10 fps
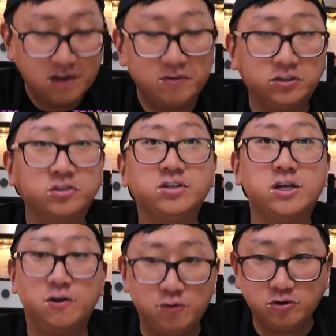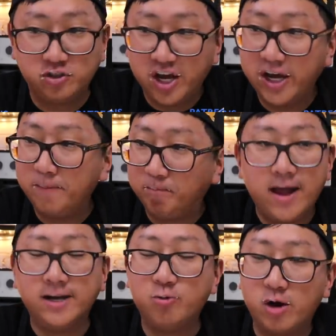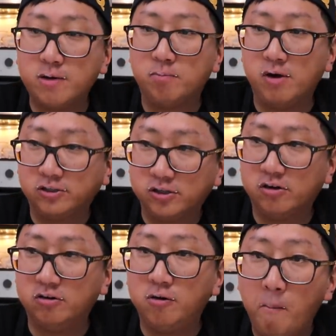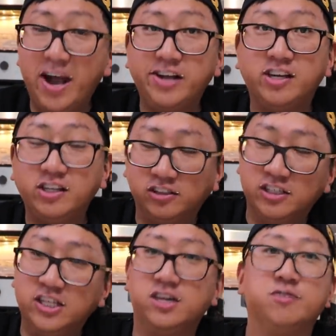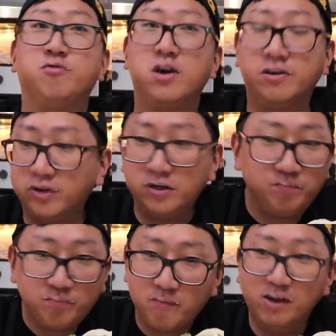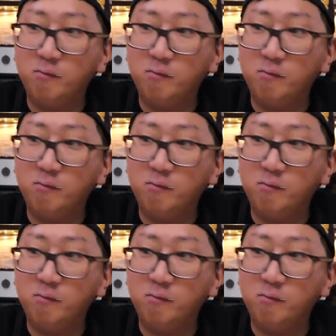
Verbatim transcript: If this is like your first date and you want to impress a girl, make this and eat it in front of her.